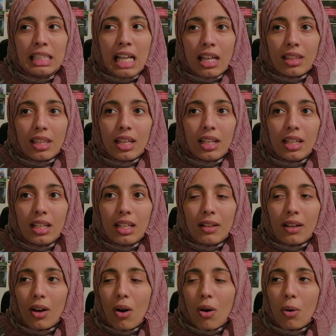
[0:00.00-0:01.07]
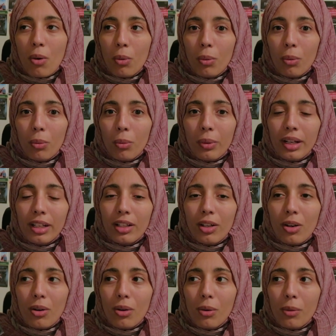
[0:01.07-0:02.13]
nothing, oh, we're gonna
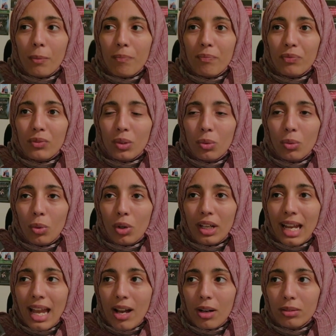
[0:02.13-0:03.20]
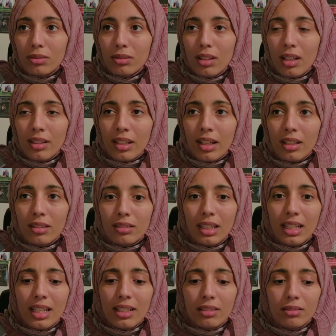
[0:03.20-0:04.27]
go work out and then
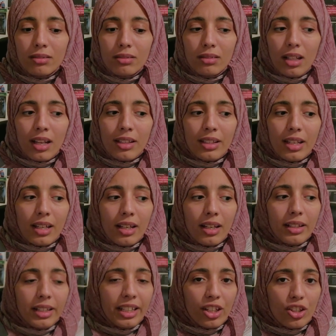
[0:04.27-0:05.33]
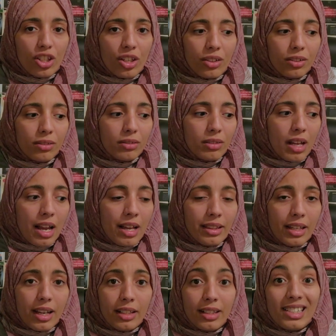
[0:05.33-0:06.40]
eat and then hit each other and
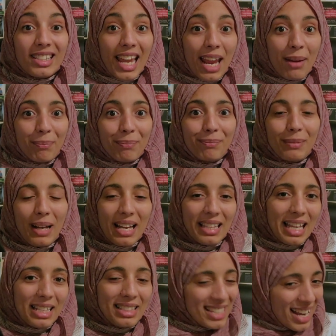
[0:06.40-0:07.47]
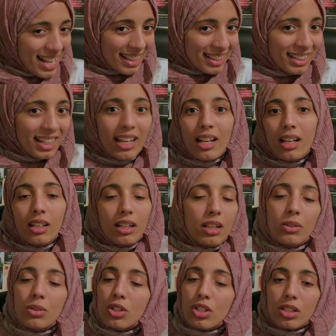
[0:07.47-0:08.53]
then escape and then done.
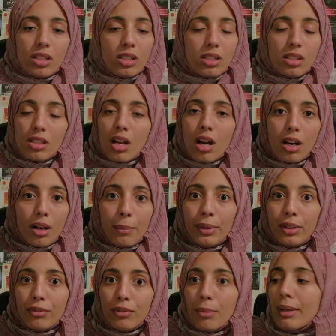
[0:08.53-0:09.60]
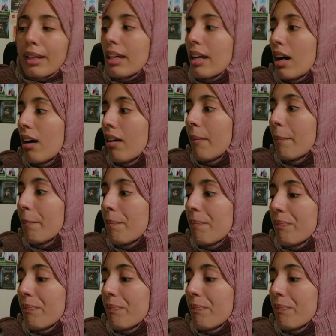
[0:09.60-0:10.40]
It was just not a book for me. Um,